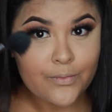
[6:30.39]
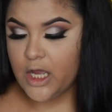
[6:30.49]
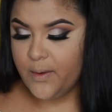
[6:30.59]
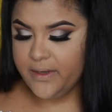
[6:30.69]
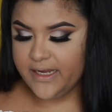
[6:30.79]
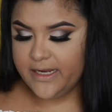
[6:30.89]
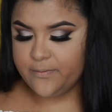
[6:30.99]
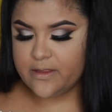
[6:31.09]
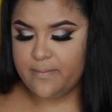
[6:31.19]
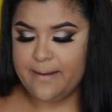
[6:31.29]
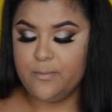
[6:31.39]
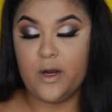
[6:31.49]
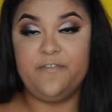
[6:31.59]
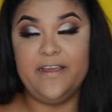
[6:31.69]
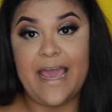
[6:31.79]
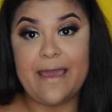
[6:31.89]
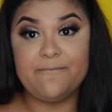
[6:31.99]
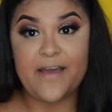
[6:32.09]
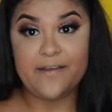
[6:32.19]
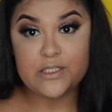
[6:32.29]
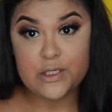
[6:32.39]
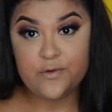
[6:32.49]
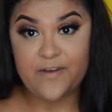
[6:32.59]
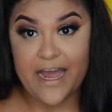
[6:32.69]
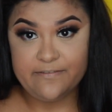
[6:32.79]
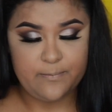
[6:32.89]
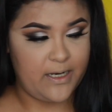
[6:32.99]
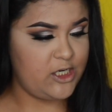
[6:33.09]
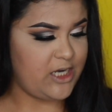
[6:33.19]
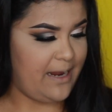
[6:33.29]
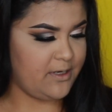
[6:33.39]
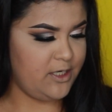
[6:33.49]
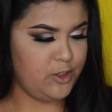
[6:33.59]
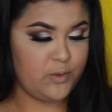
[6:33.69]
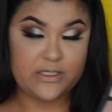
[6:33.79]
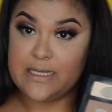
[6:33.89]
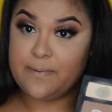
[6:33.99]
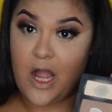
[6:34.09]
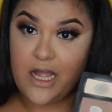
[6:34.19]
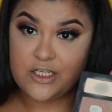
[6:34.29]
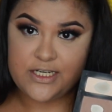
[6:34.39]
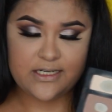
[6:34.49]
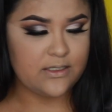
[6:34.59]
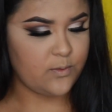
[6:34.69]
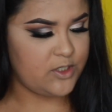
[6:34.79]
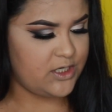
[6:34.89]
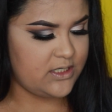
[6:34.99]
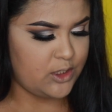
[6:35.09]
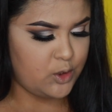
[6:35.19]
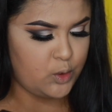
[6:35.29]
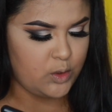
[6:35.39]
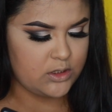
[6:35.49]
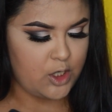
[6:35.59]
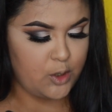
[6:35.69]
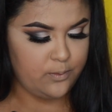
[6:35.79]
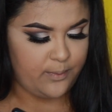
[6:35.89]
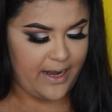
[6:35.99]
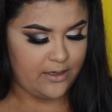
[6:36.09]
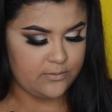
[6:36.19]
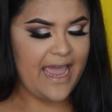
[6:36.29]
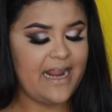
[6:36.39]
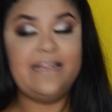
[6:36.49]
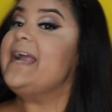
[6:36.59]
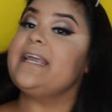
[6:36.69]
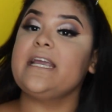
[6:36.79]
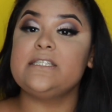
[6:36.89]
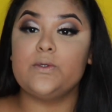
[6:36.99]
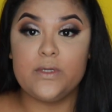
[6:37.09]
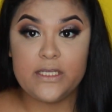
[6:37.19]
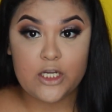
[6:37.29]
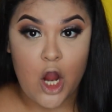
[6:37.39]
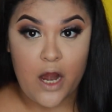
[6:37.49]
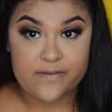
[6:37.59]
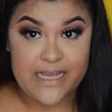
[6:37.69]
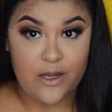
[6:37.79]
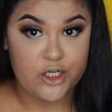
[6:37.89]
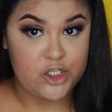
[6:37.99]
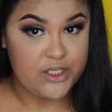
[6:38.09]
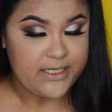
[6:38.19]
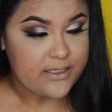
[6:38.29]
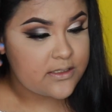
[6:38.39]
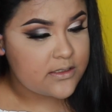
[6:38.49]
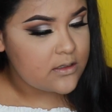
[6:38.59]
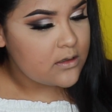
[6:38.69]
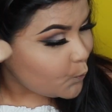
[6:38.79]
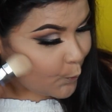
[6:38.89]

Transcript: Going in with my Morphe M525 brush, I'm gonna use Subconscious, which is a cool tone brown, and I like it because it really carves out your cheeks.